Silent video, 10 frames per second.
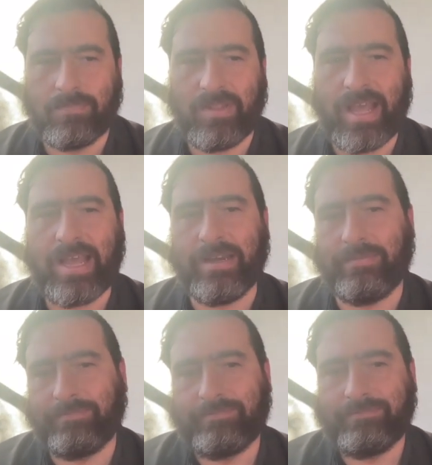
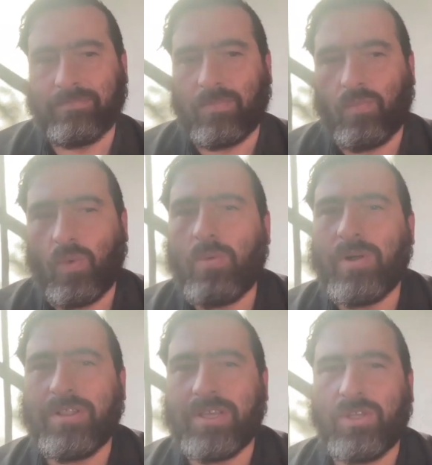then what
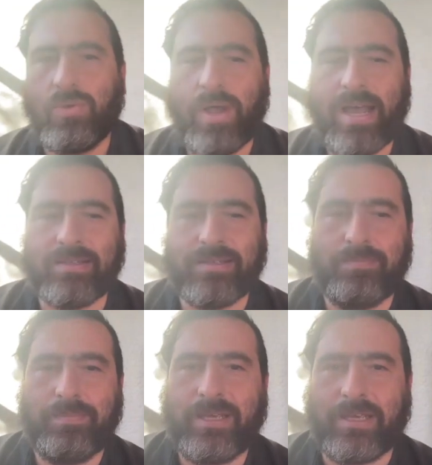will the US
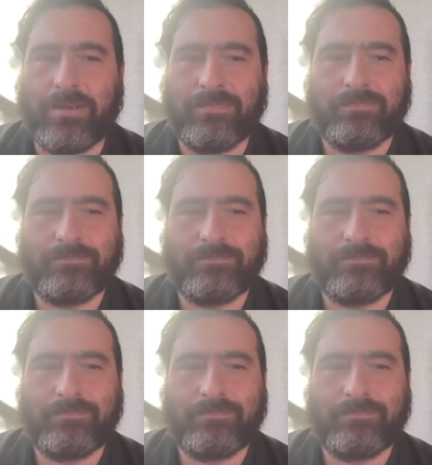be?